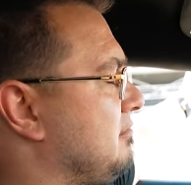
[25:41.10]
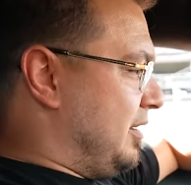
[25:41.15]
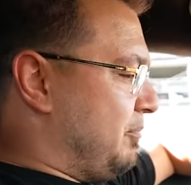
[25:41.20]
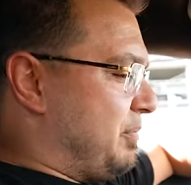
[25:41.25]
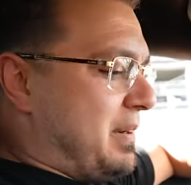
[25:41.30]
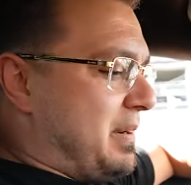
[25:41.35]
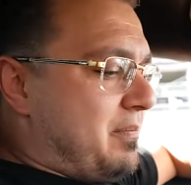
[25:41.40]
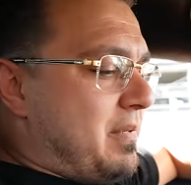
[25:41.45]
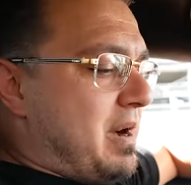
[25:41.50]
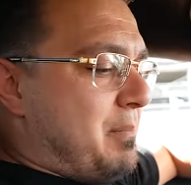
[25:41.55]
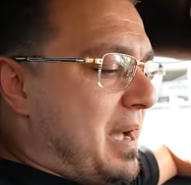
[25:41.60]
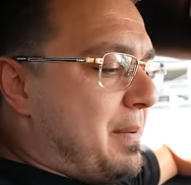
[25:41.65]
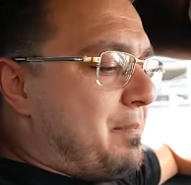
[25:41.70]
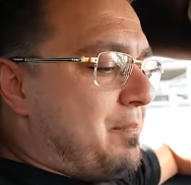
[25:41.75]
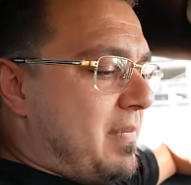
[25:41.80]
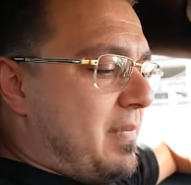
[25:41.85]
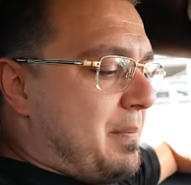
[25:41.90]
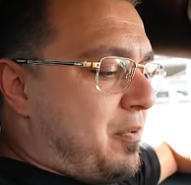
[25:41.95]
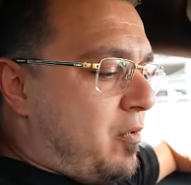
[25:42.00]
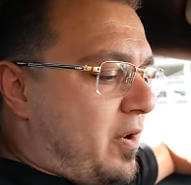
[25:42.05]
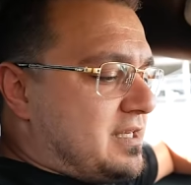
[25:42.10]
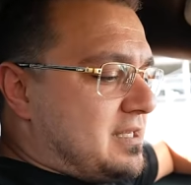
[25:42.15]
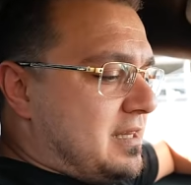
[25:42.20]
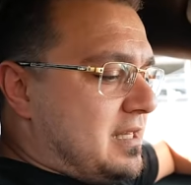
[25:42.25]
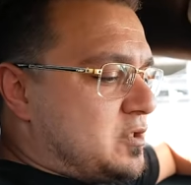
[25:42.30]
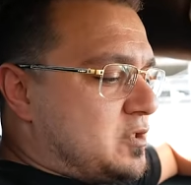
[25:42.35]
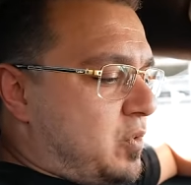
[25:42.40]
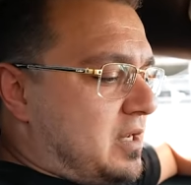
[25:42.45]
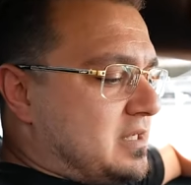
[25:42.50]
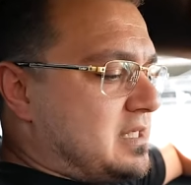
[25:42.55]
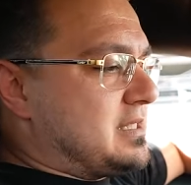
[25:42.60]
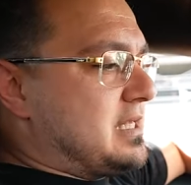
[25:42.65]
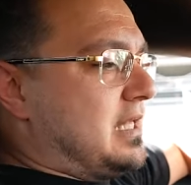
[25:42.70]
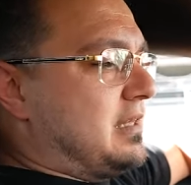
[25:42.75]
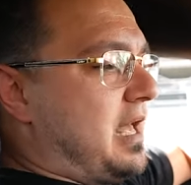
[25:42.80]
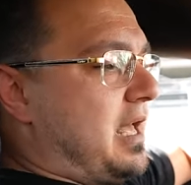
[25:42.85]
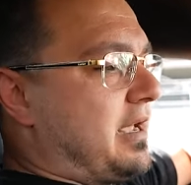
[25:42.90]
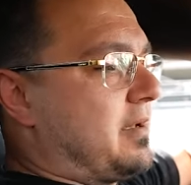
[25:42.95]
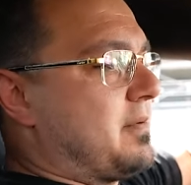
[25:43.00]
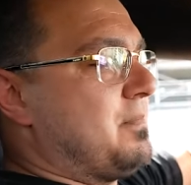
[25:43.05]
But my point to this was, is
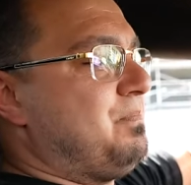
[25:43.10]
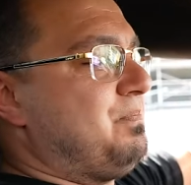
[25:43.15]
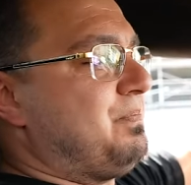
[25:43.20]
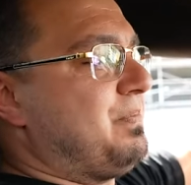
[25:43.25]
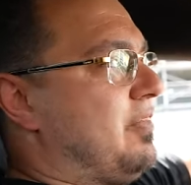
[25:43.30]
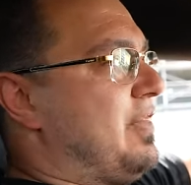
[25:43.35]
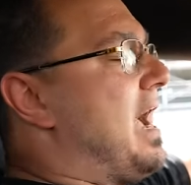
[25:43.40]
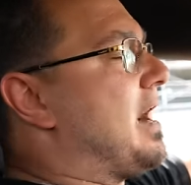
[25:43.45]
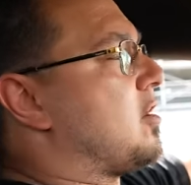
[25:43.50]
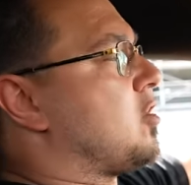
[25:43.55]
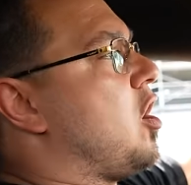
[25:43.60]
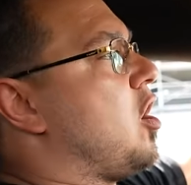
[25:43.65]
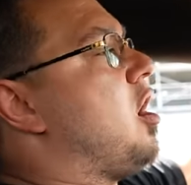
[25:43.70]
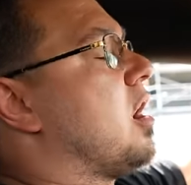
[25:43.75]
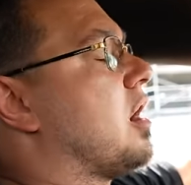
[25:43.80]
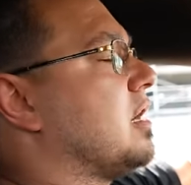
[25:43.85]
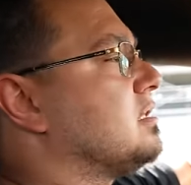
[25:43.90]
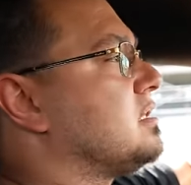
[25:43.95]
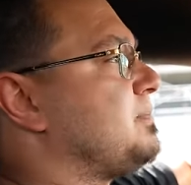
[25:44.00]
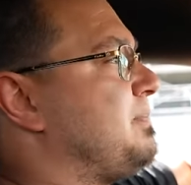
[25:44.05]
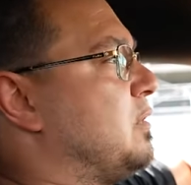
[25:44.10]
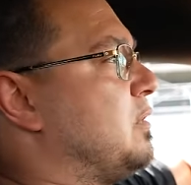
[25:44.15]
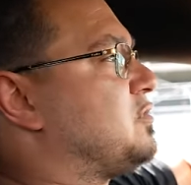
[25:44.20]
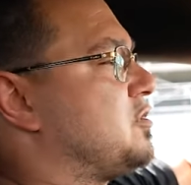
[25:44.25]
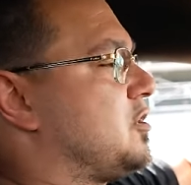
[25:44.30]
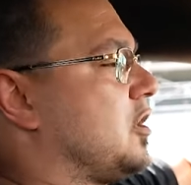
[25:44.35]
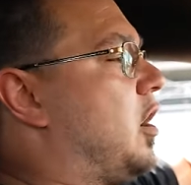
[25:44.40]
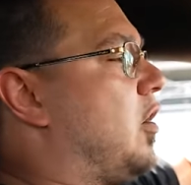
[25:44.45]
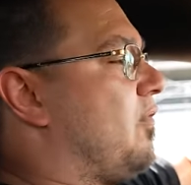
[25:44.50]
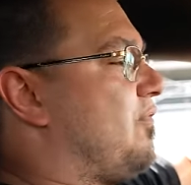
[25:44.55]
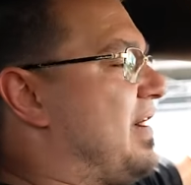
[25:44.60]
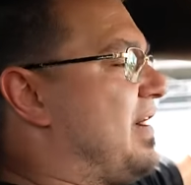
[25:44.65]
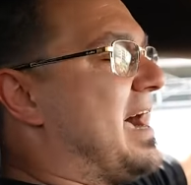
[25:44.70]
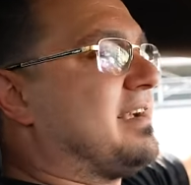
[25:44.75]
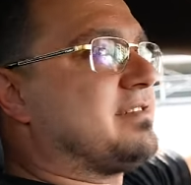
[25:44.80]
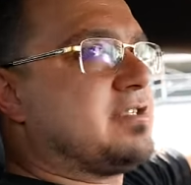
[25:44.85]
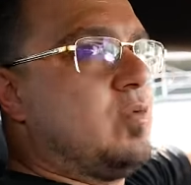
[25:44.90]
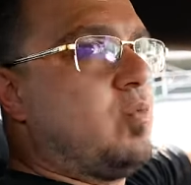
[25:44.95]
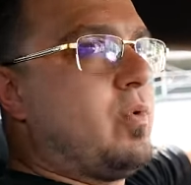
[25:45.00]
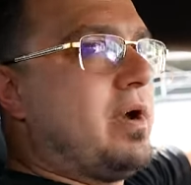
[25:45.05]
that like that car is supposed to go
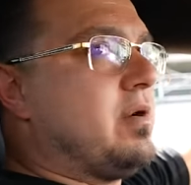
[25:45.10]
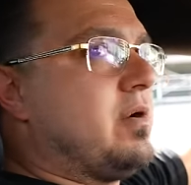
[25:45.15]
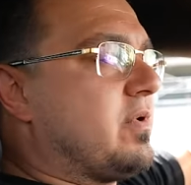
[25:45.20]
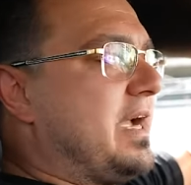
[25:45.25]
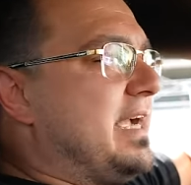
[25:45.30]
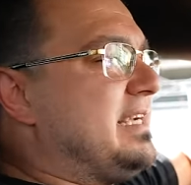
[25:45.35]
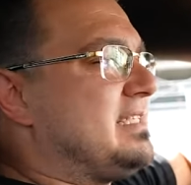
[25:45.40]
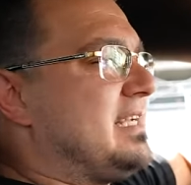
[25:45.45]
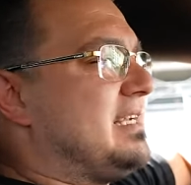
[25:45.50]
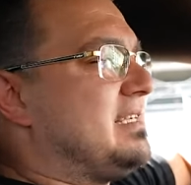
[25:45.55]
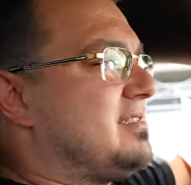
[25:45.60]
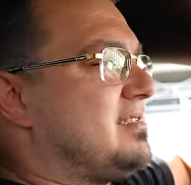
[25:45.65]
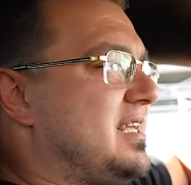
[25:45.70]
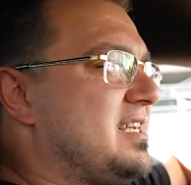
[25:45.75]
fast and win races.